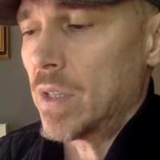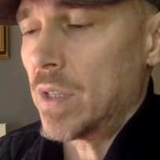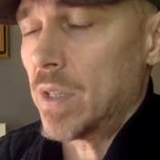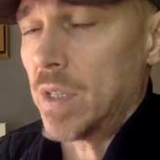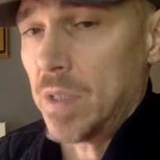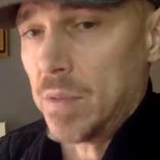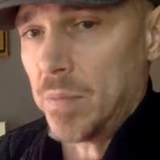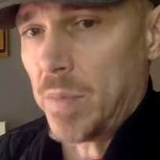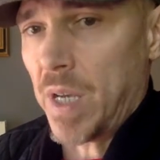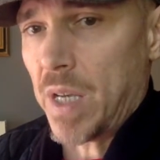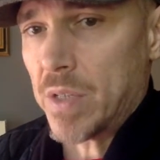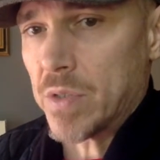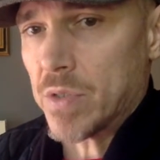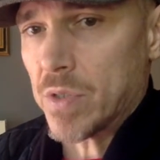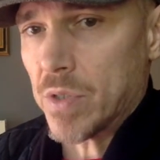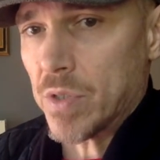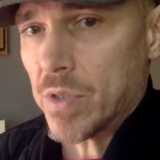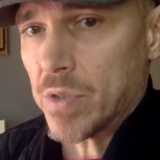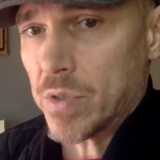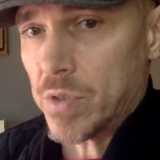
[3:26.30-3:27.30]
in
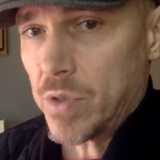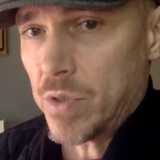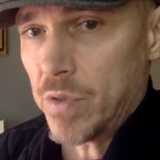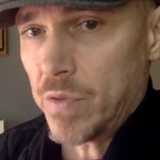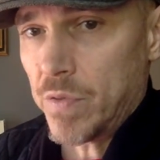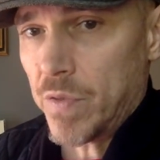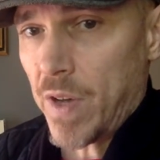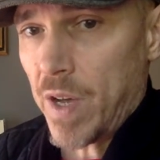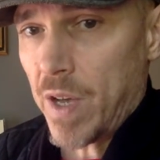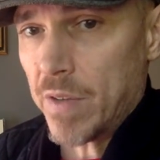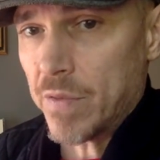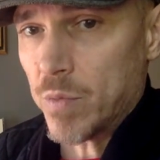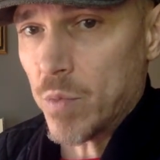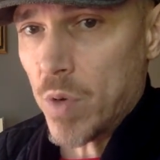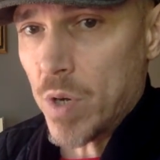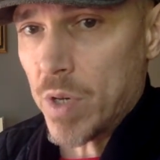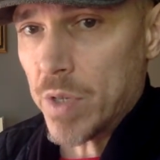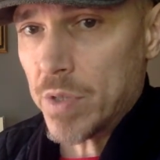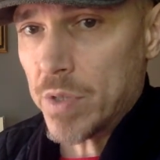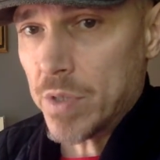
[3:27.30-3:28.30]
major,
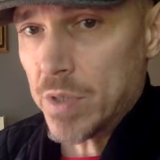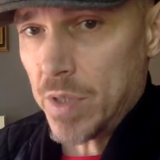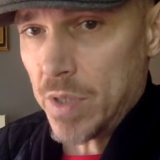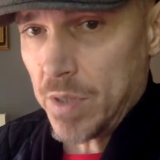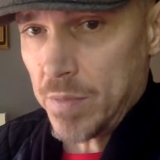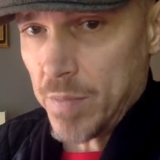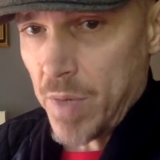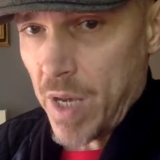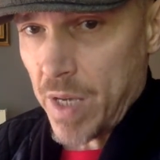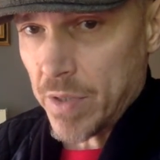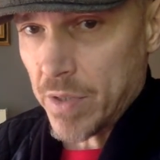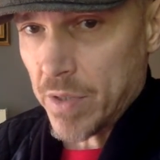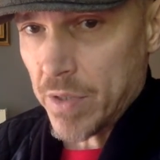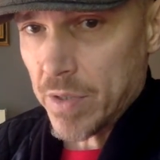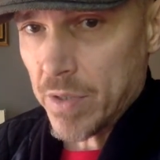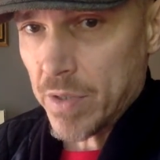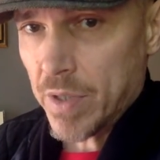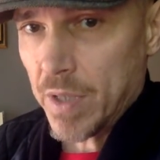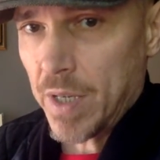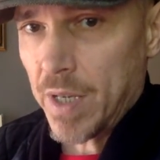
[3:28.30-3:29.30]
2-5-1 in minor,
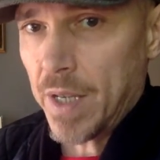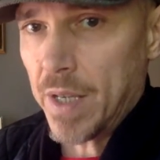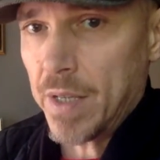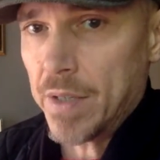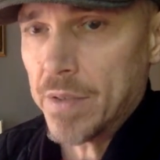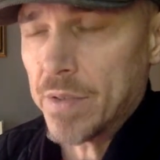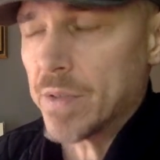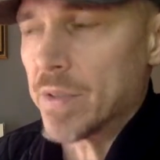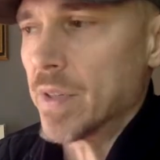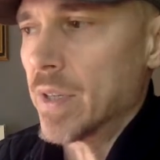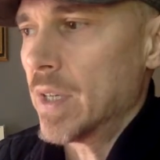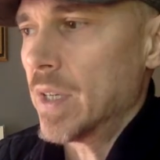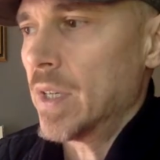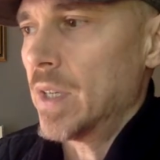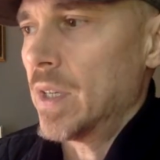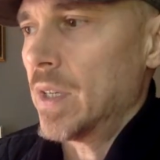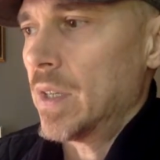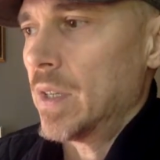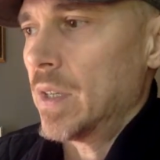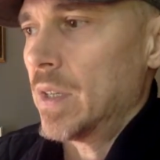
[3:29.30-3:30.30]
and
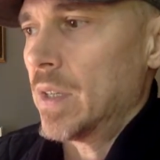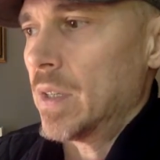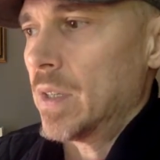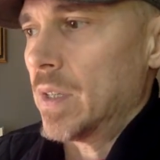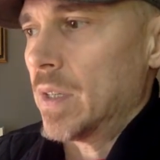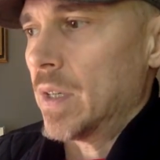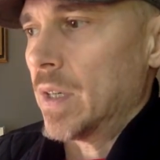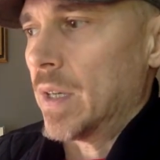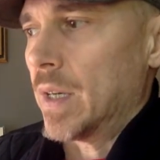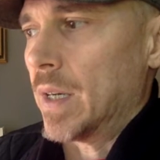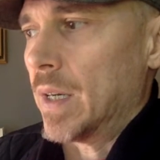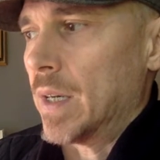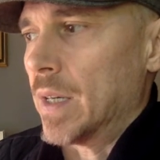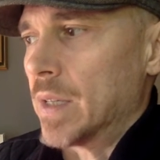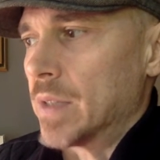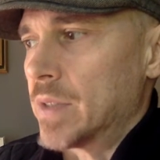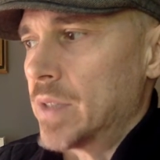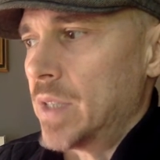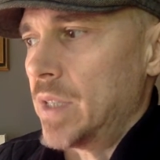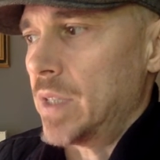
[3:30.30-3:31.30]

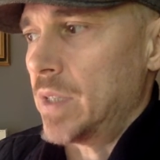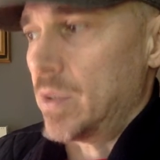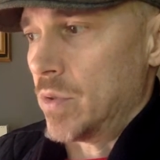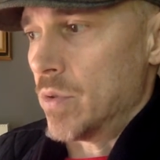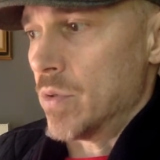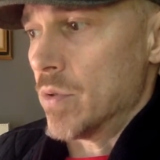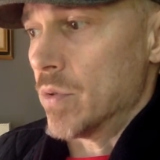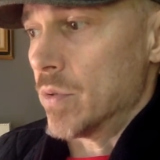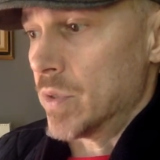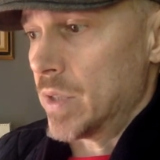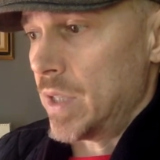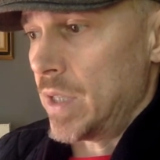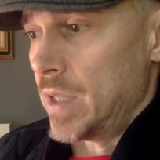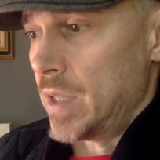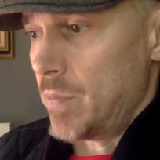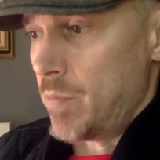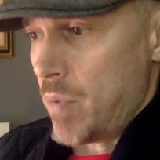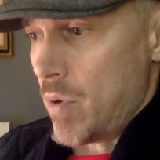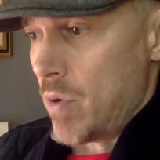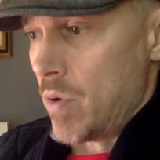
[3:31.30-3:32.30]
dee doo
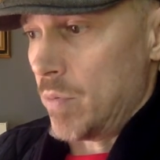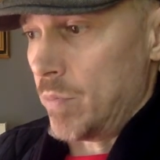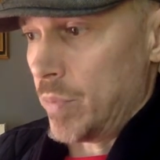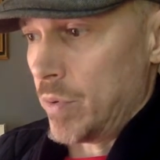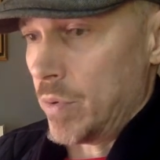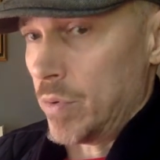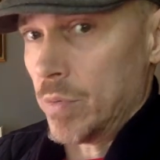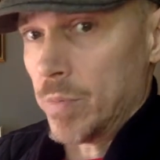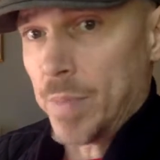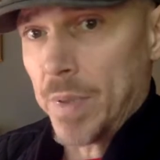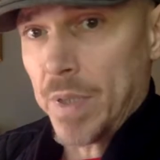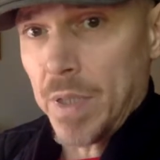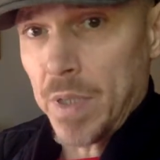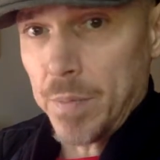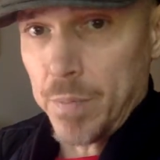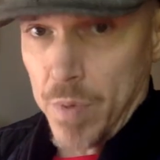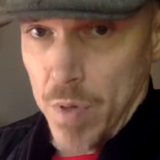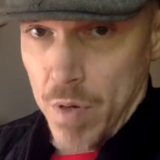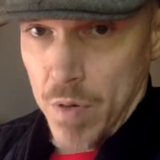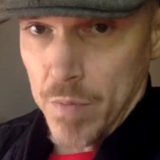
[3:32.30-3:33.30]
dee bo bo
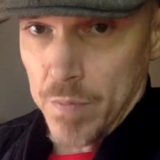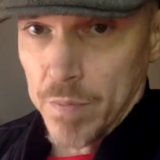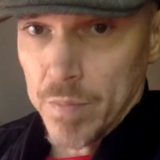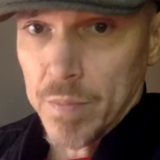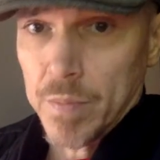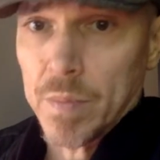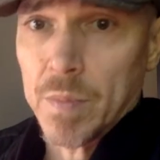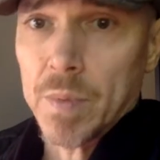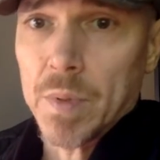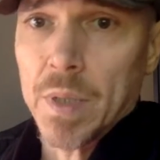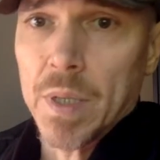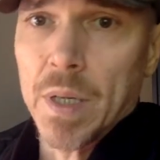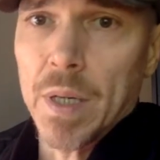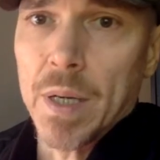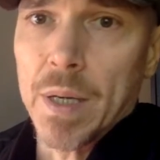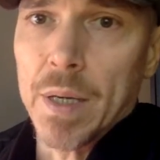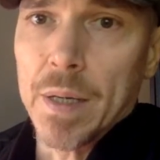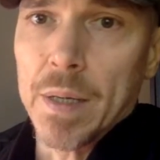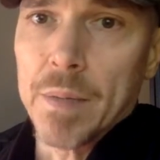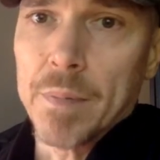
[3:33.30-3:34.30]
pee bum,
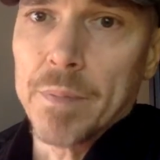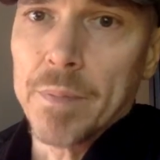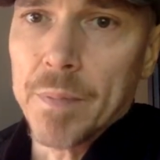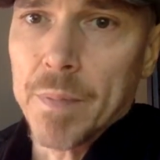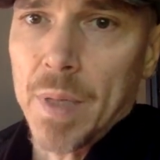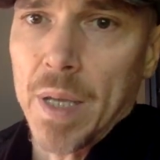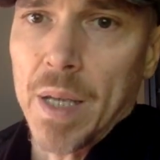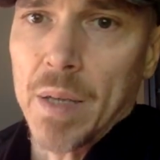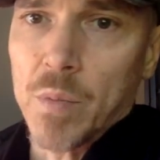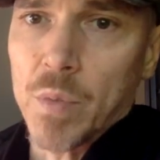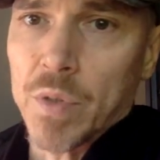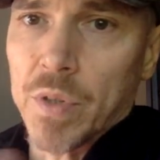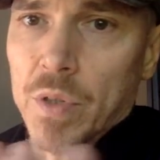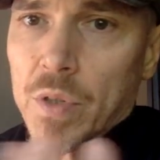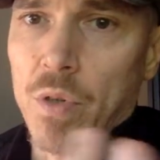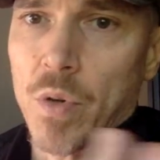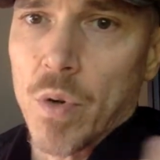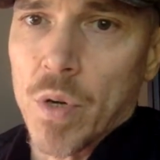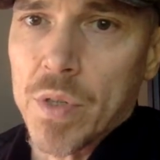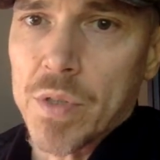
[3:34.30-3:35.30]
and with the
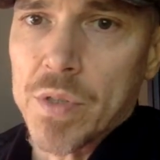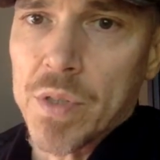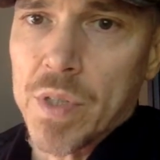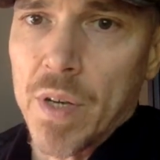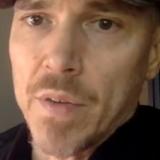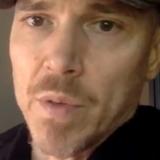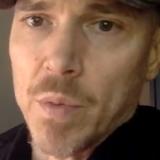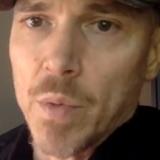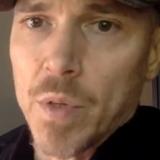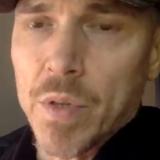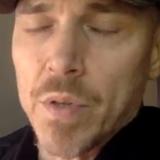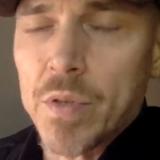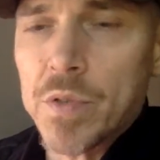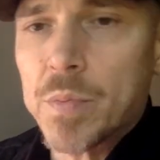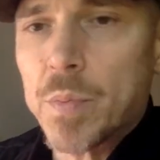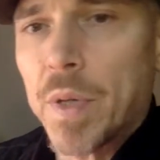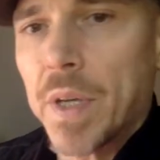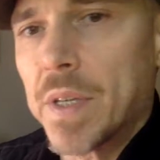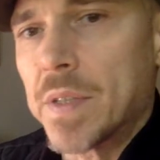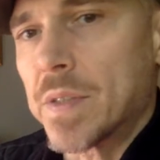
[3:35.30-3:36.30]
chords in every one of
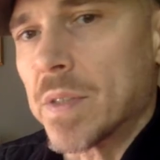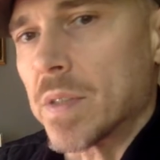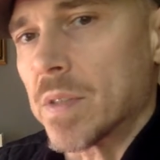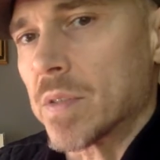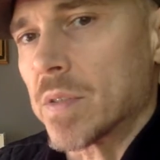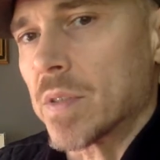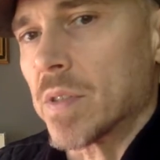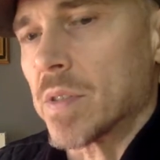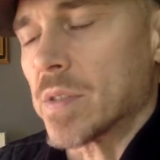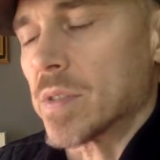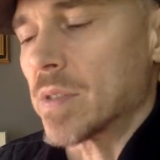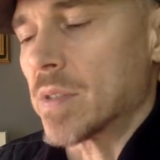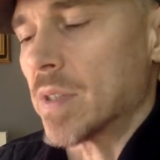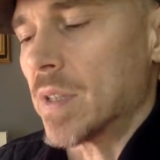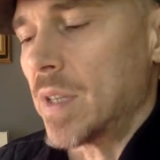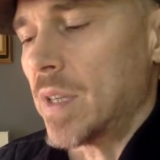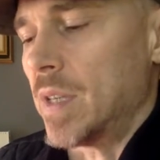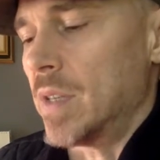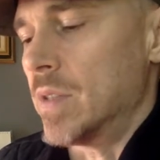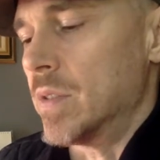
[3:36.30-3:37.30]
those places, because
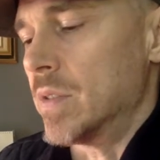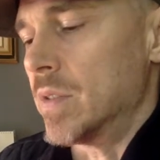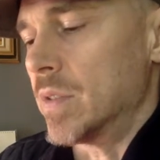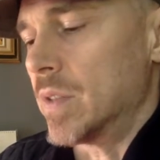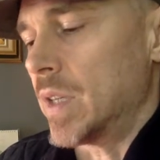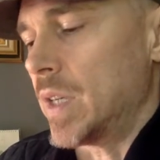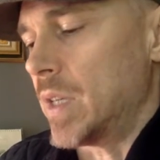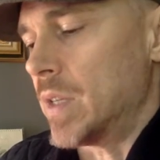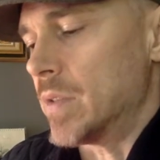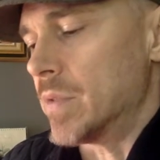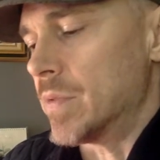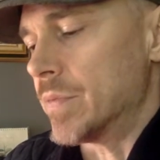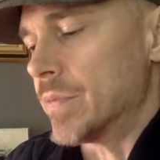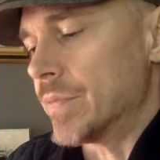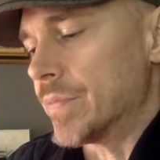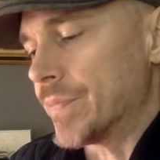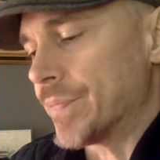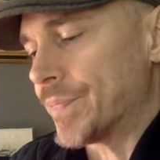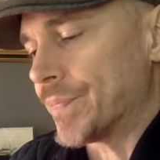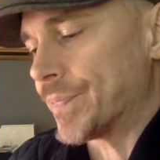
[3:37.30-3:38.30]

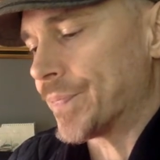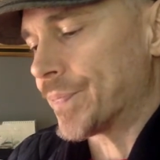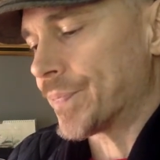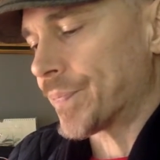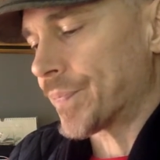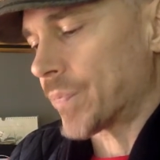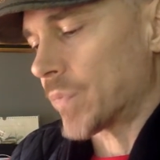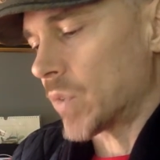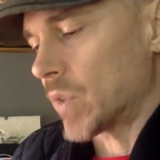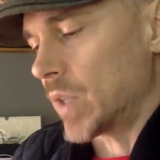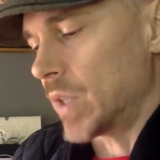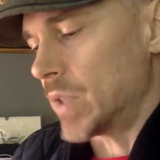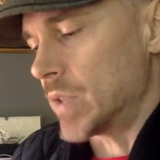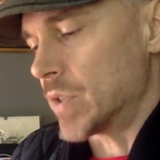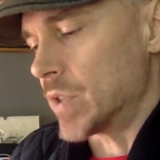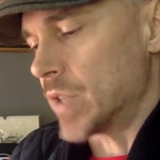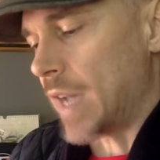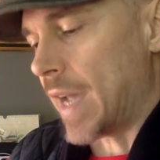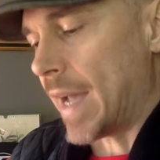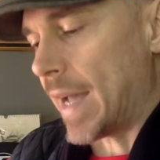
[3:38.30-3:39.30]
in
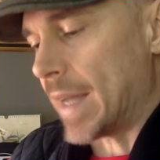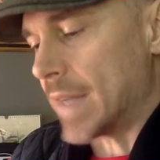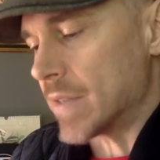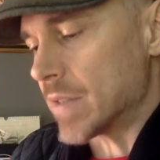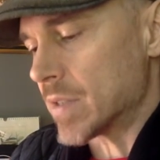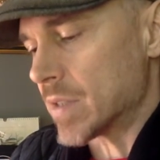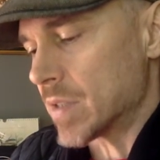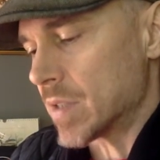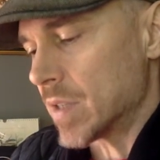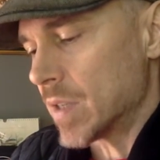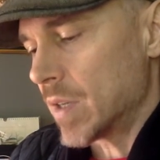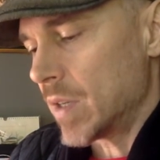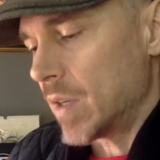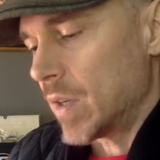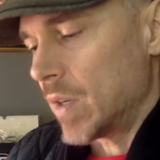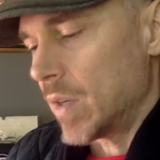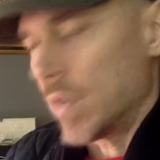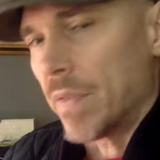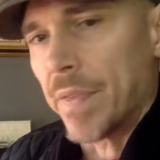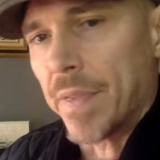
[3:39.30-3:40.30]
jazz,
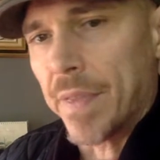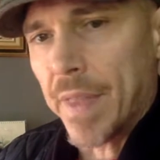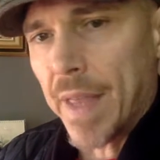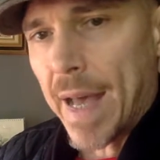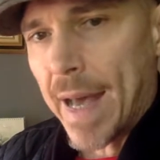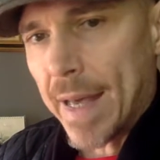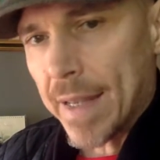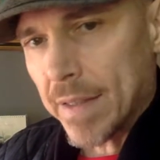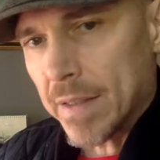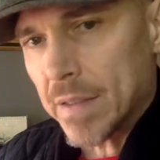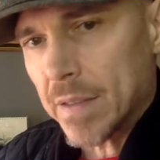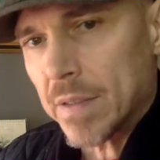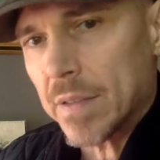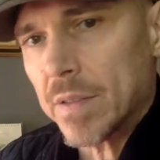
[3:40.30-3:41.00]
that